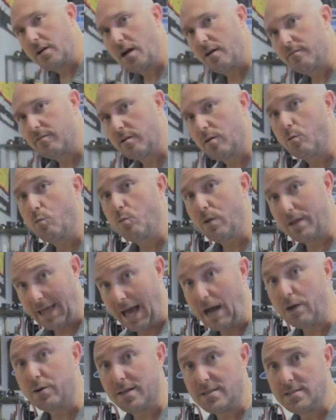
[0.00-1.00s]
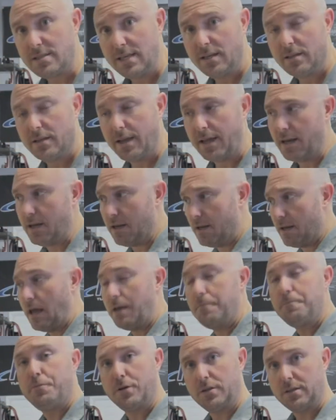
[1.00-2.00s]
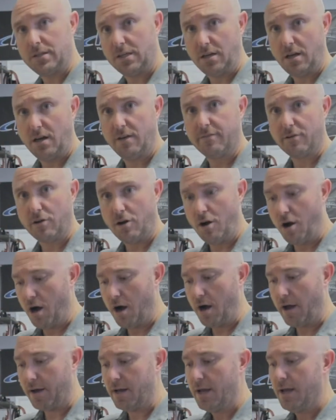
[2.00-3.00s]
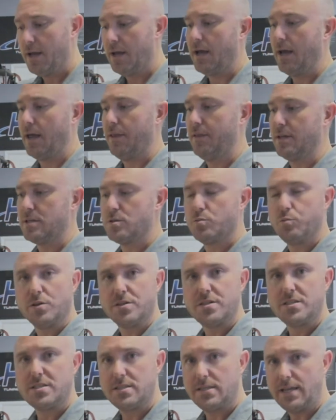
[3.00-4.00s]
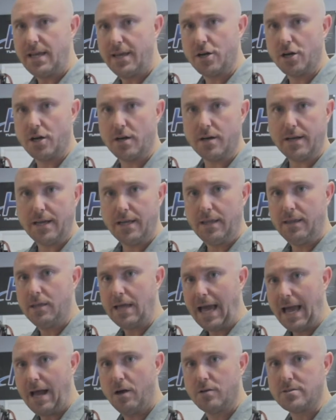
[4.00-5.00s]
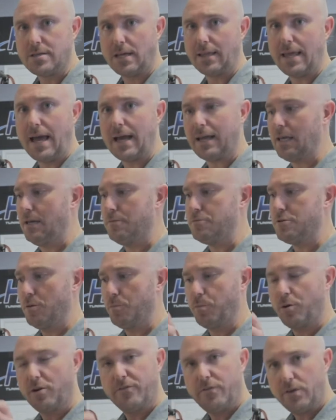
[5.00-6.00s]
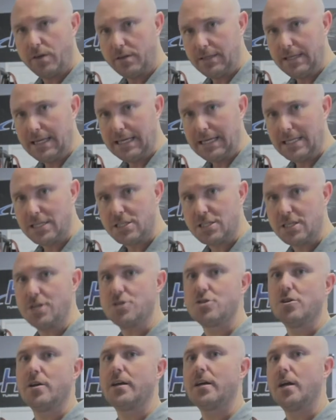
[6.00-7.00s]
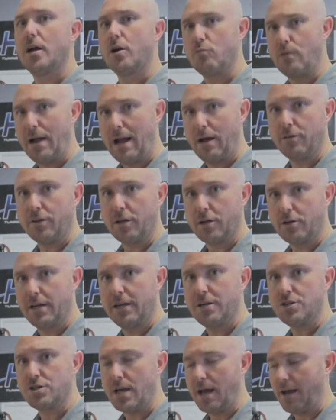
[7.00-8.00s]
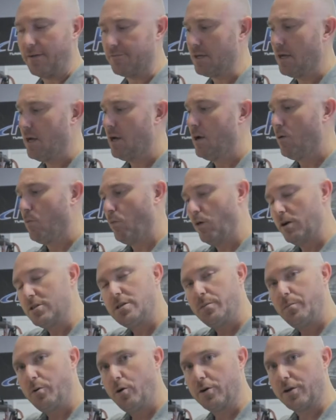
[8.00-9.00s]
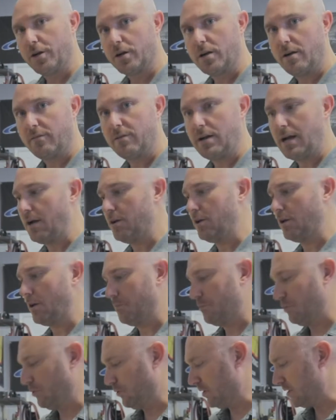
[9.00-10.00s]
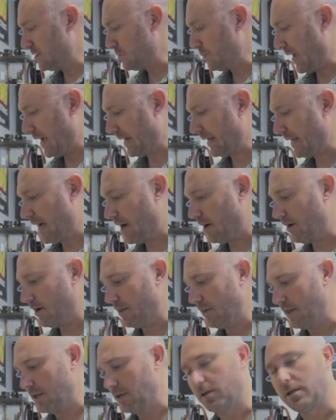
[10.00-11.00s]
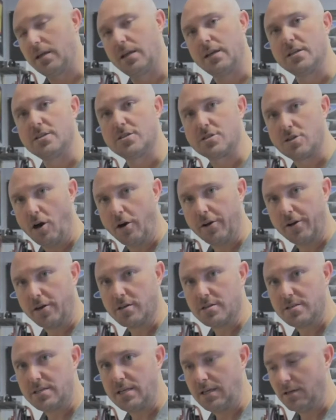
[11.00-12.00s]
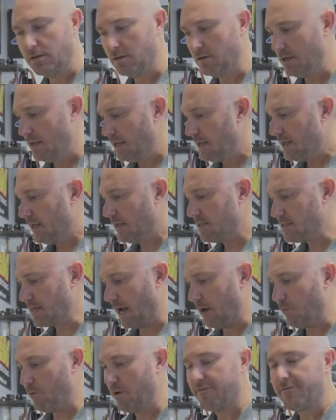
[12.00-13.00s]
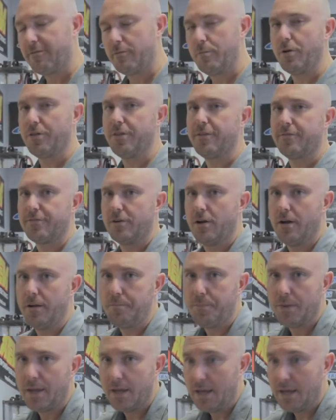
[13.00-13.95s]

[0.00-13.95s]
cover without a seal in it and put the cover on, and this will center in the housing. That keeps you perfectly concentric around the crankshaft. Once you bolt your cover down, you can pull this back out and then you can install your seal. He's got one for both the front